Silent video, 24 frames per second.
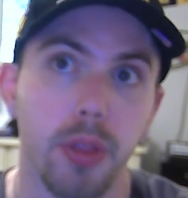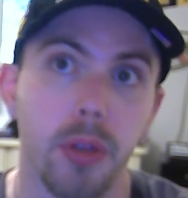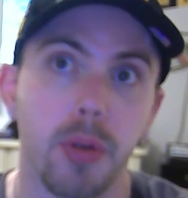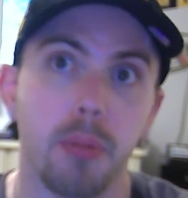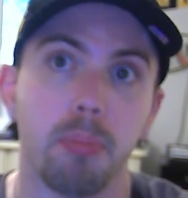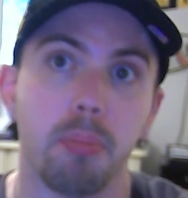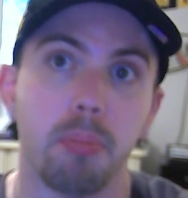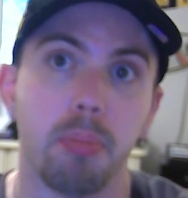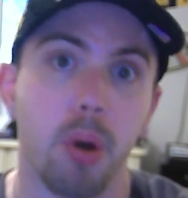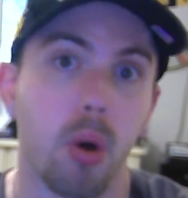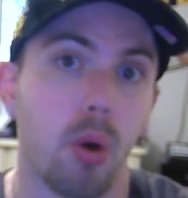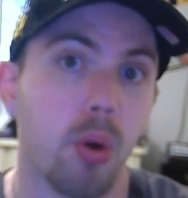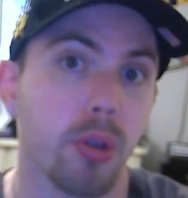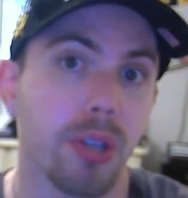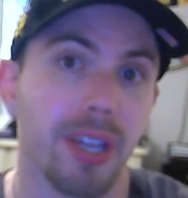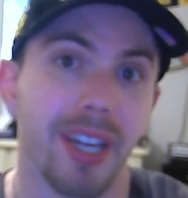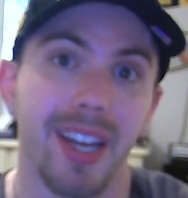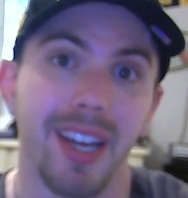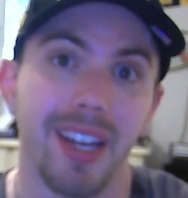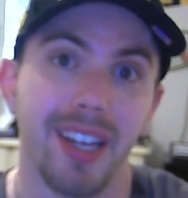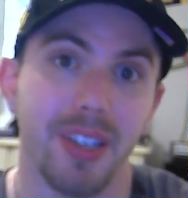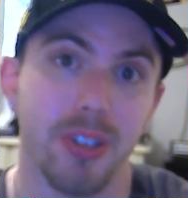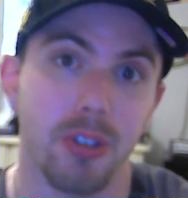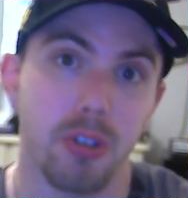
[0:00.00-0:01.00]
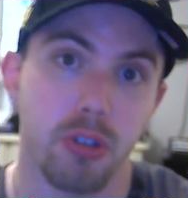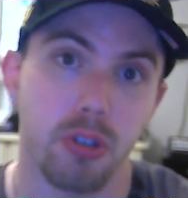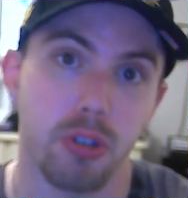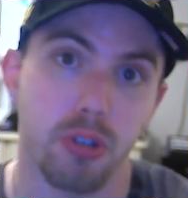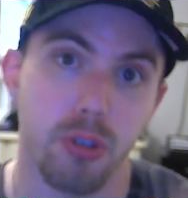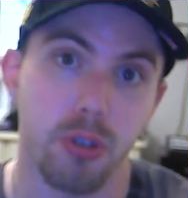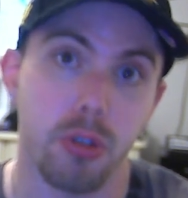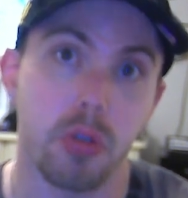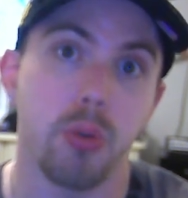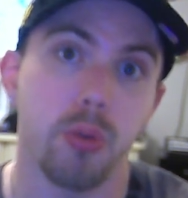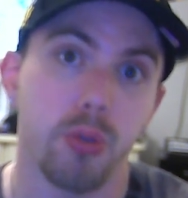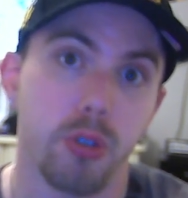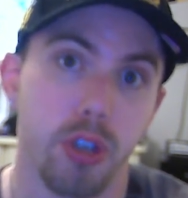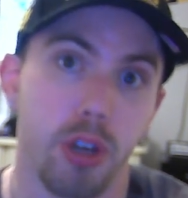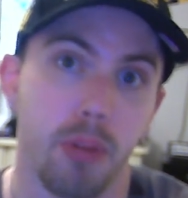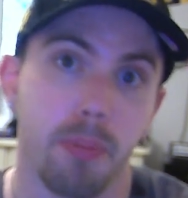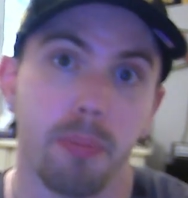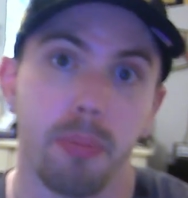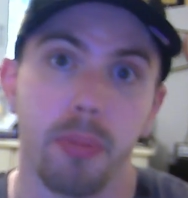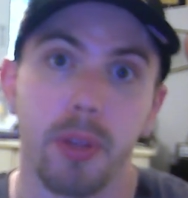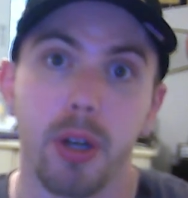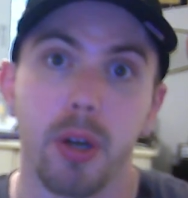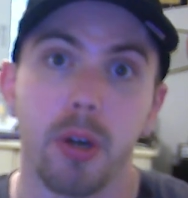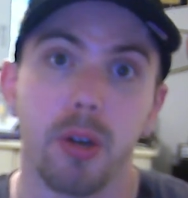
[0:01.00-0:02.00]
the bald-headed stooge
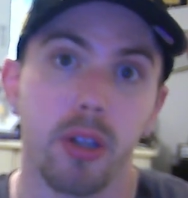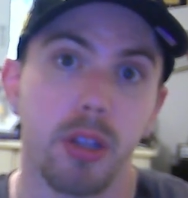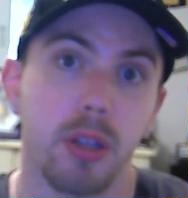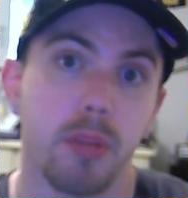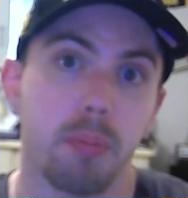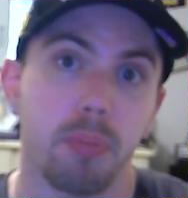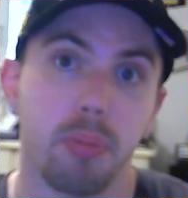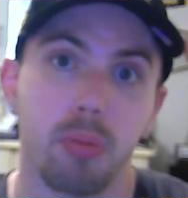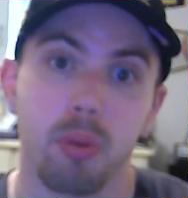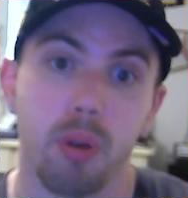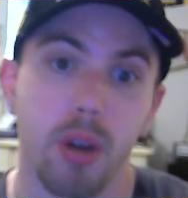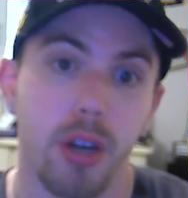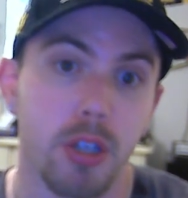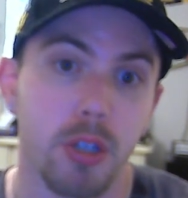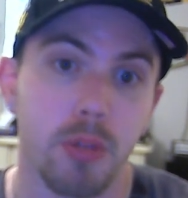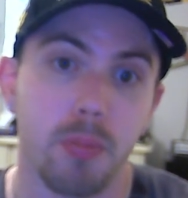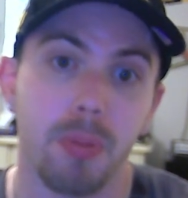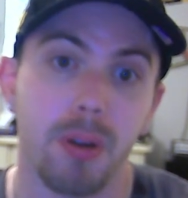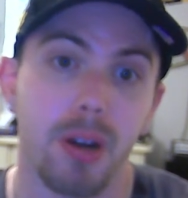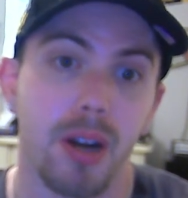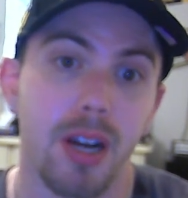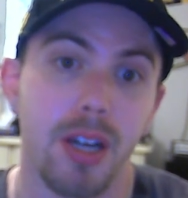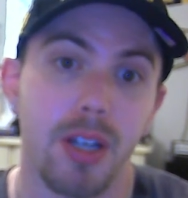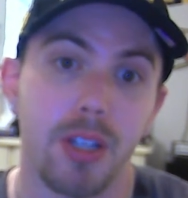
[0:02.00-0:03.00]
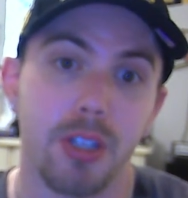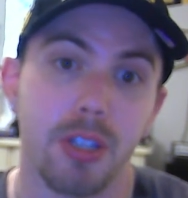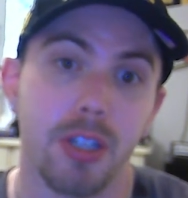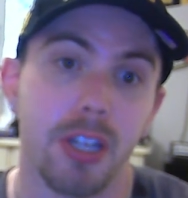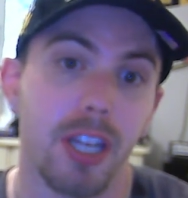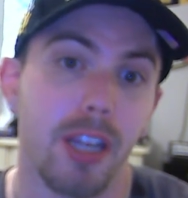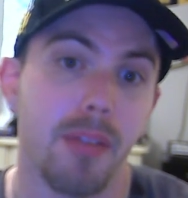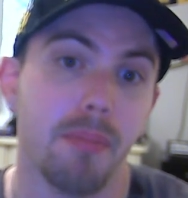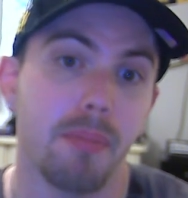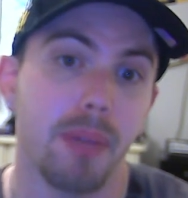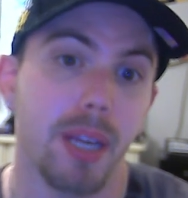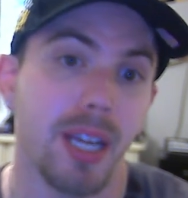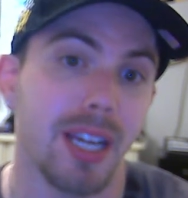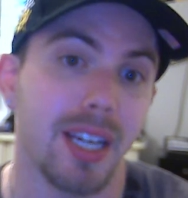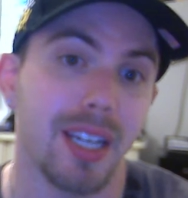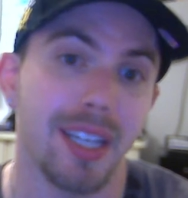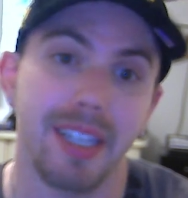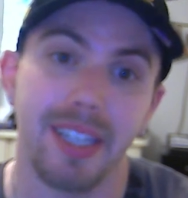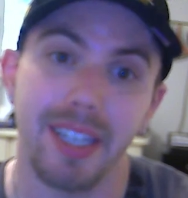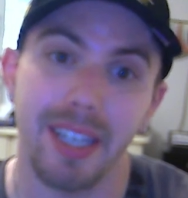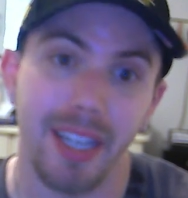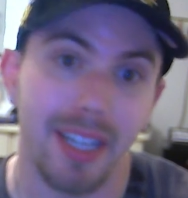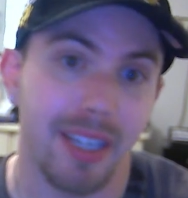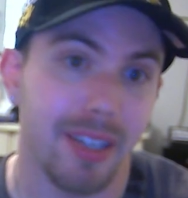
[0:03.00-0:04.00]
up there in the press box named Matt
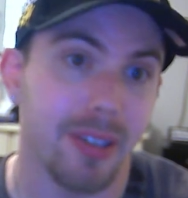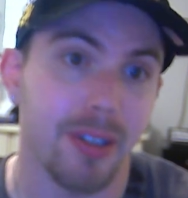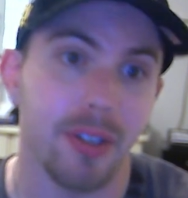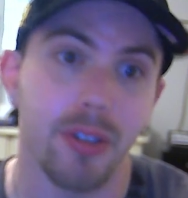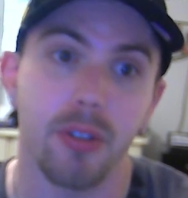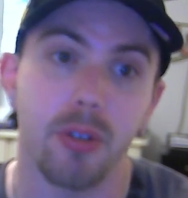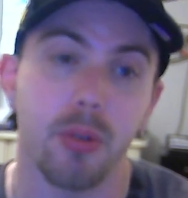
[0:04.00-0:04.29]
Canada.